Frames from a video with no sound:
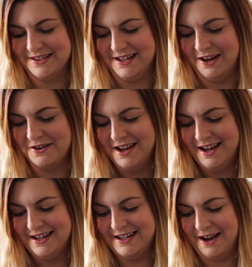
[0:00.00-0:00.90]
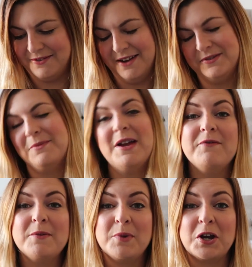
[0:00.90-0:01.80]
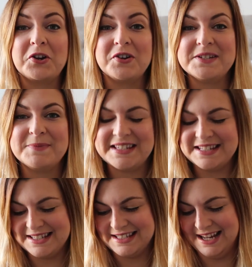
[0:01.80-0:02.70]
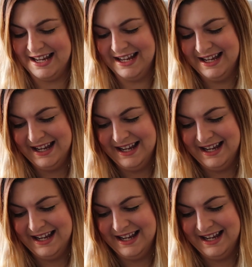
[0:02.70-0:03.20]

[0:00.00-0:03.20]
So yeah, we're having a bit of a book Christmas this year.